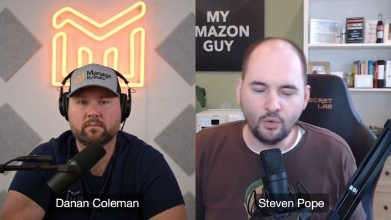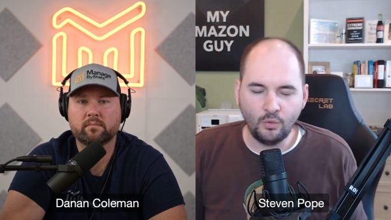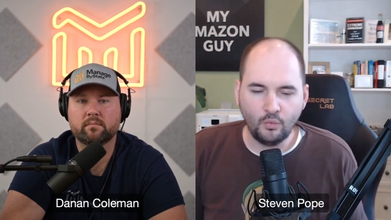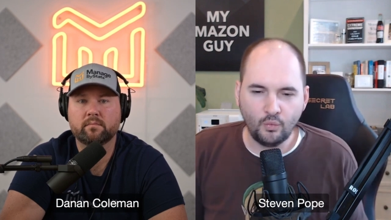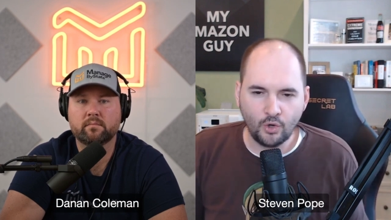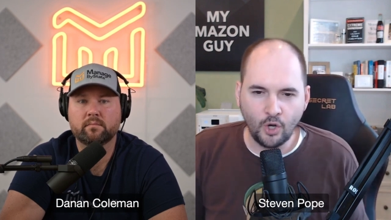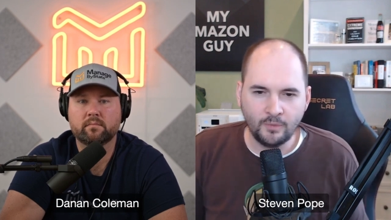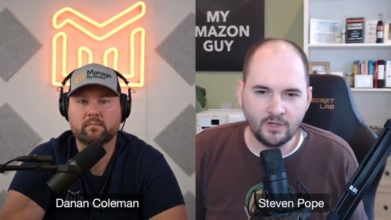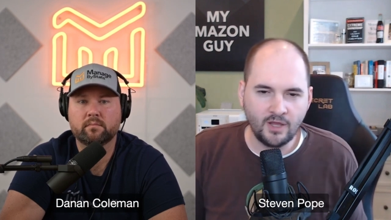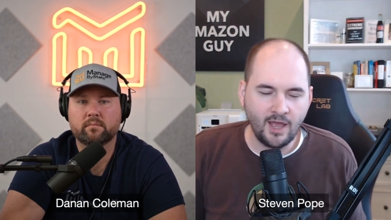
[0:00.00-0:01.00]

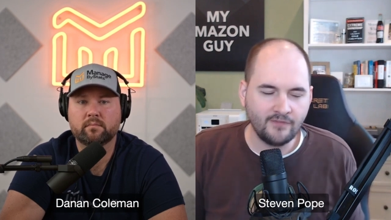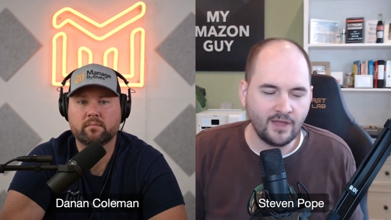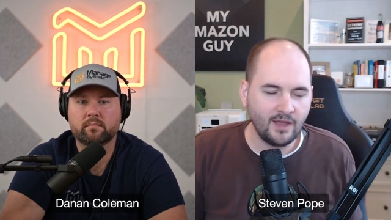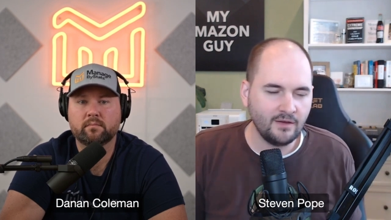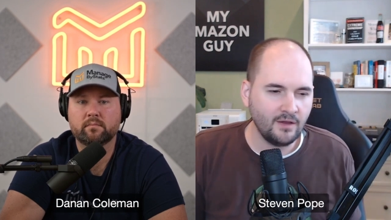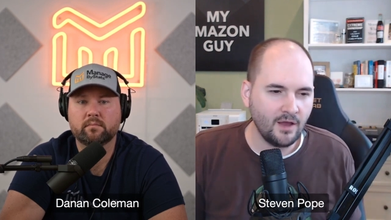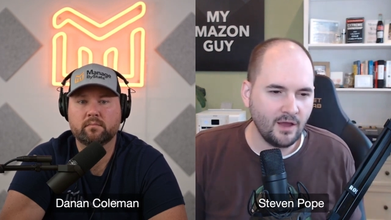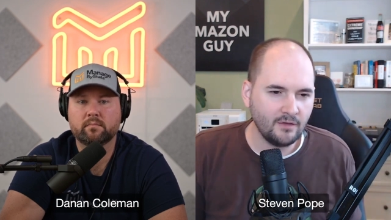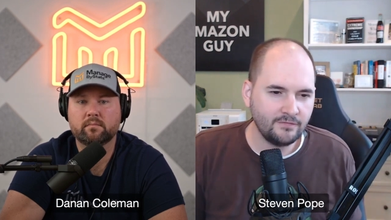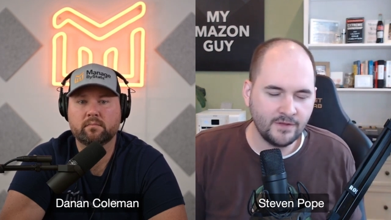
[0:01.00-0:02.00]
Speaker 1: So we're hoping to have
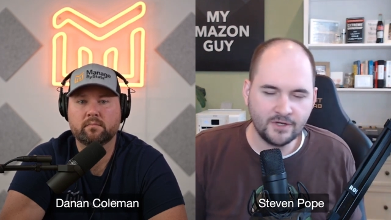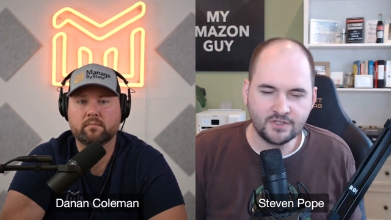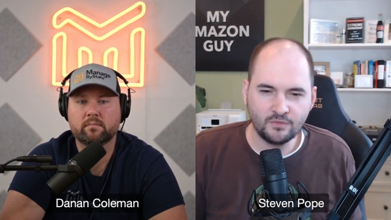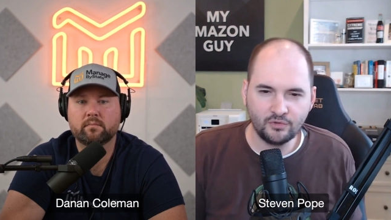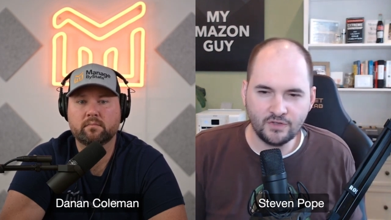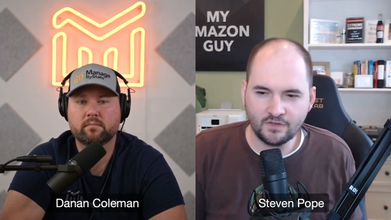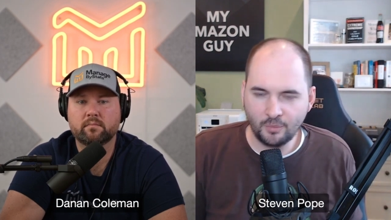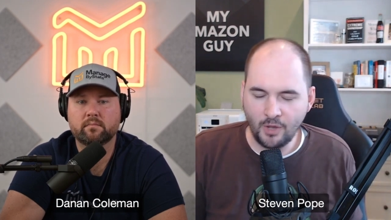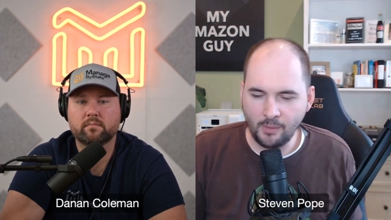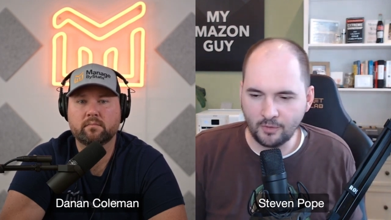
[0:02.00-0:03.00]
that finished
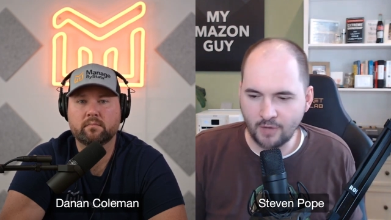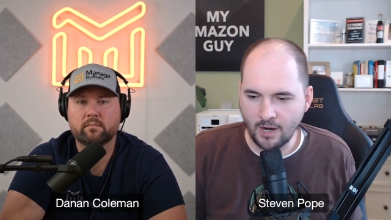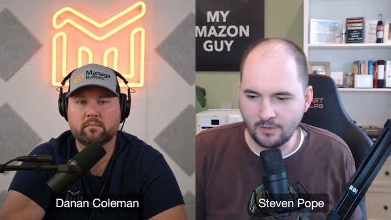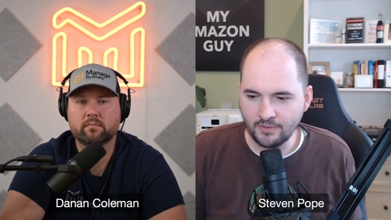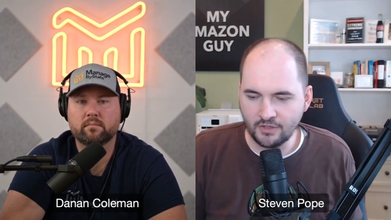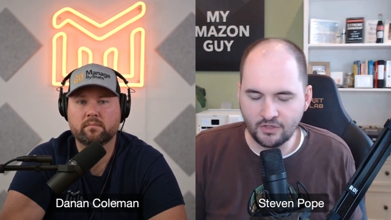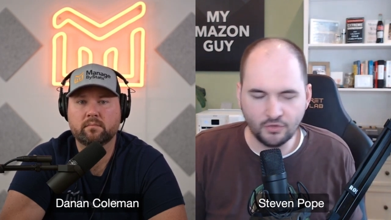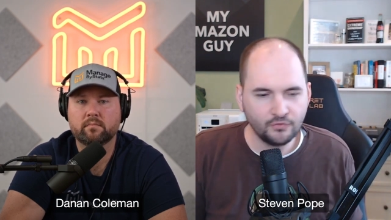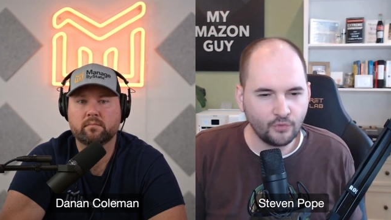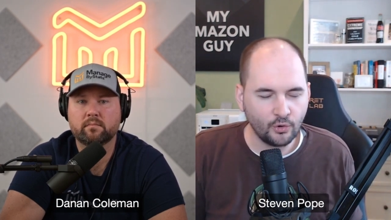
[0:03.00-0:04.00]
and released to the public
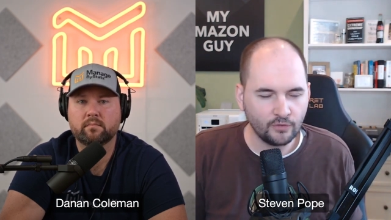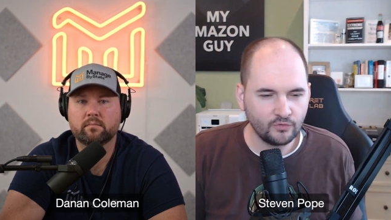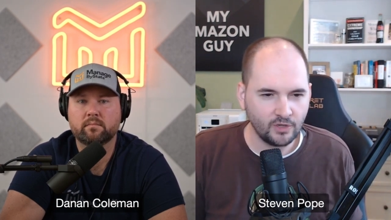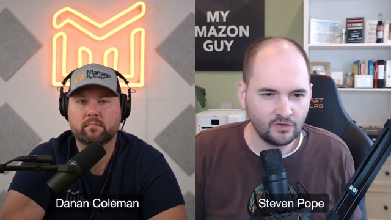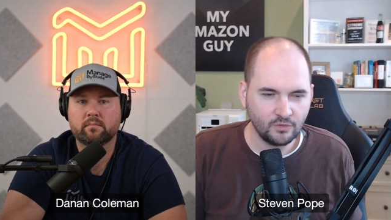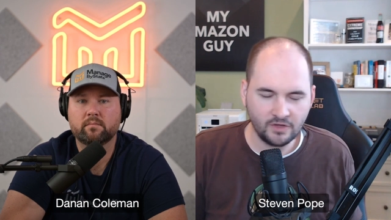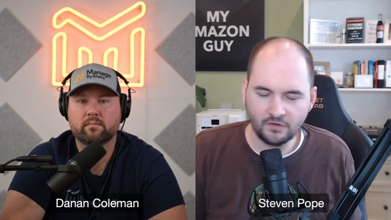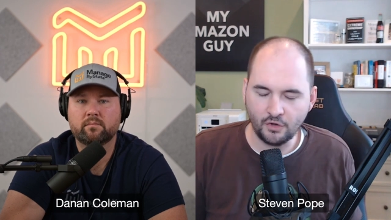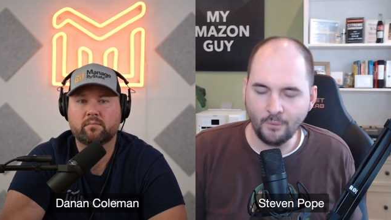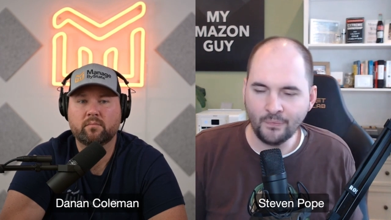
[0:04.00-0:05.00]
probably in Q4 of
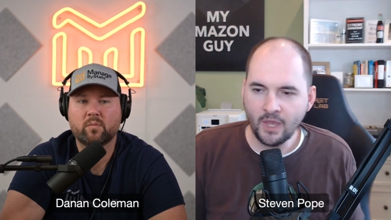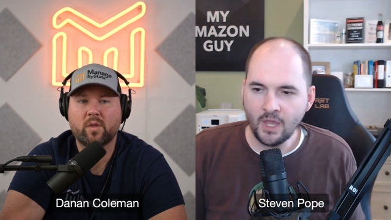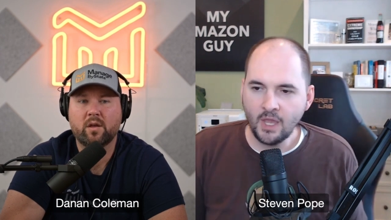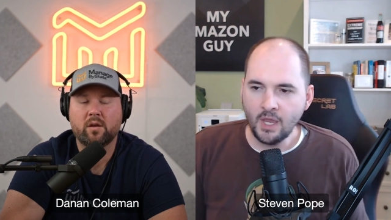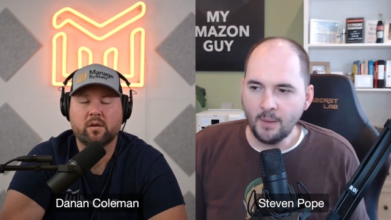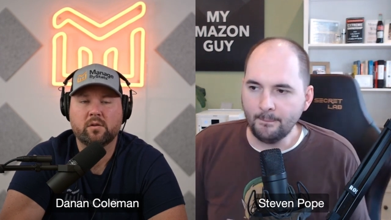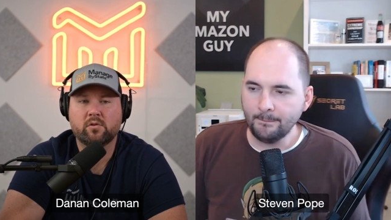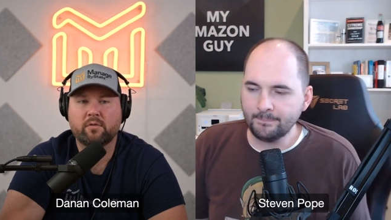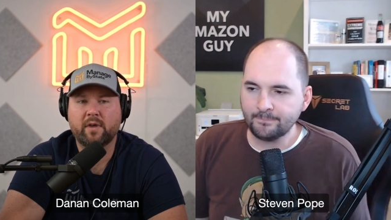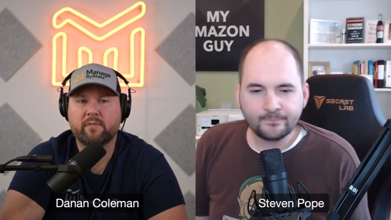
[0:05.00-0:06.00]
2022.
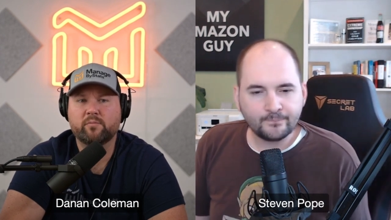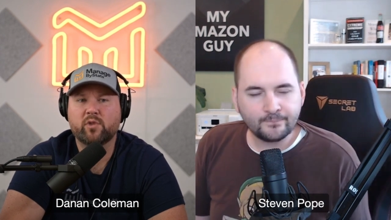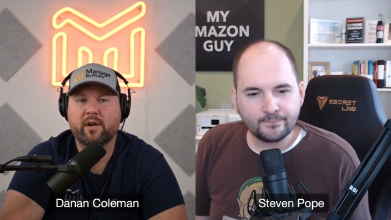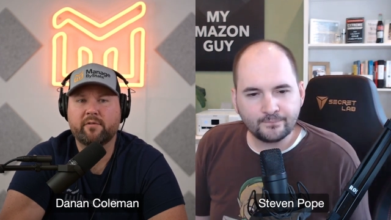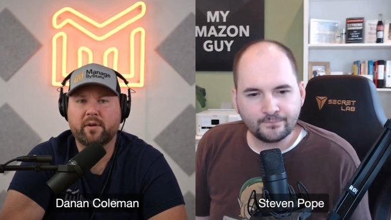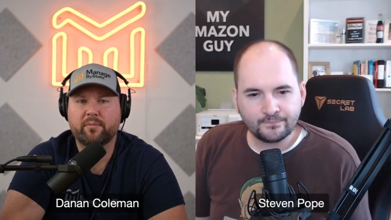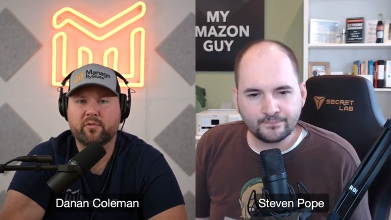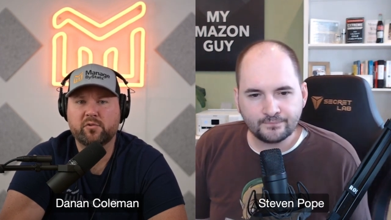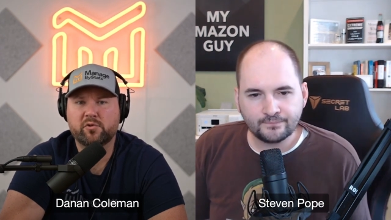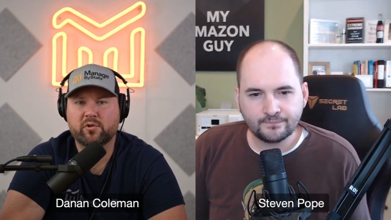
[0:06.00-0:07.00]
Speaker 2: So if I'm driving
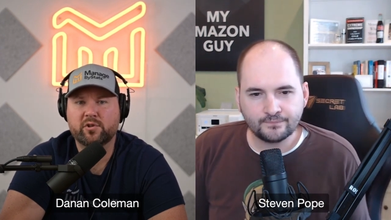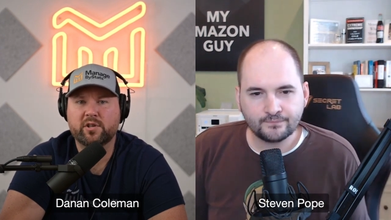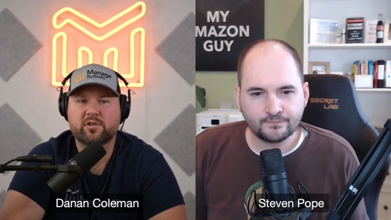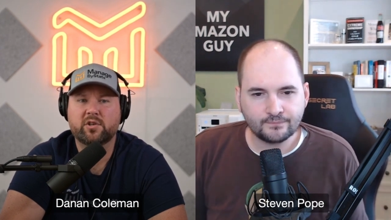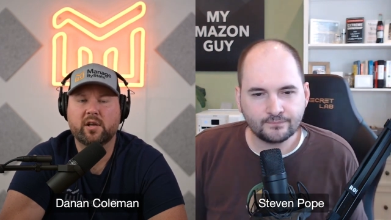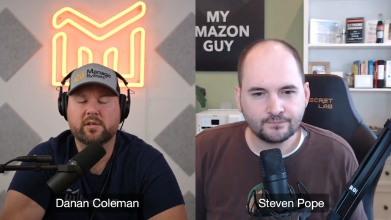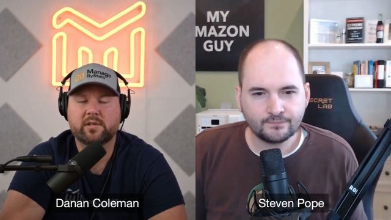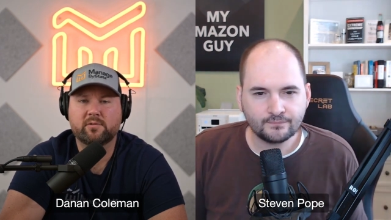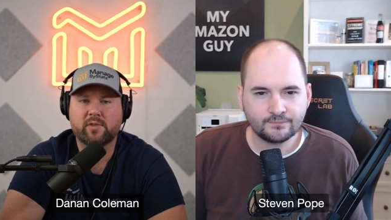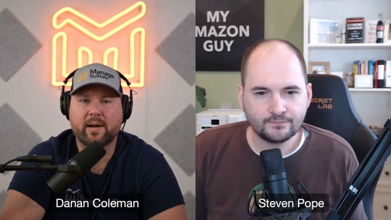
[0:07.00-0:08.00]
up through Georgia, should I
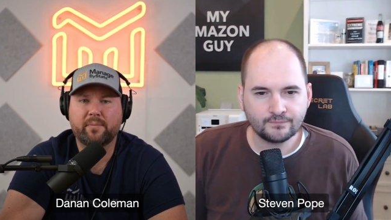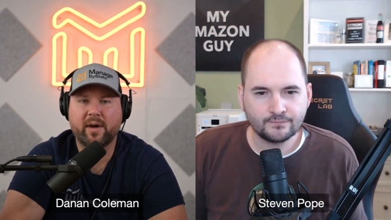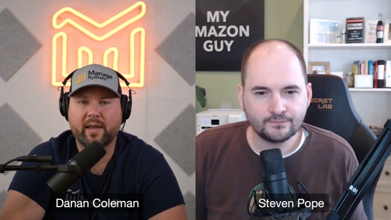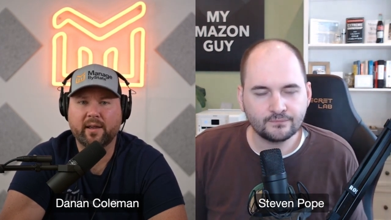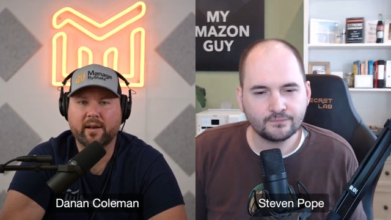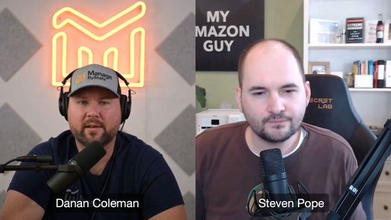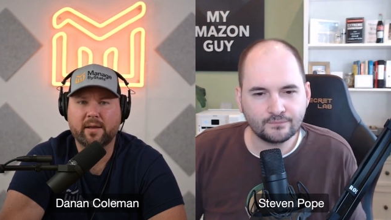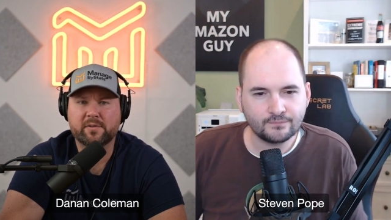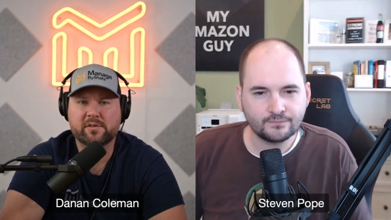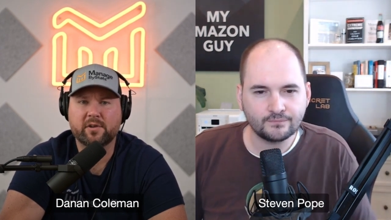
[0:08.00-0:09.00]
stop by and get a
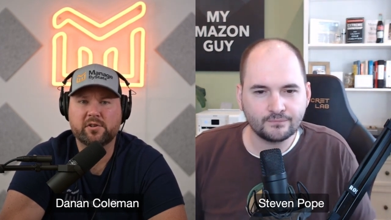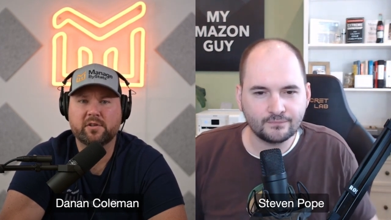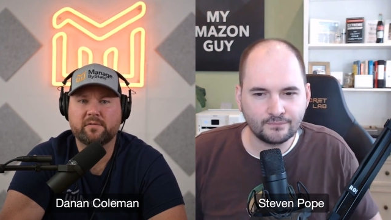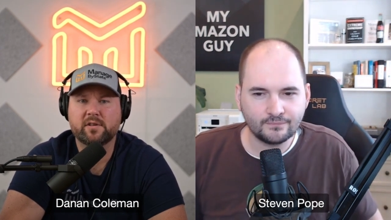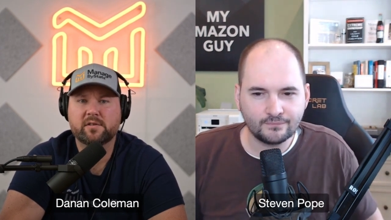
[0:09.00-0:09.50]
demonstration of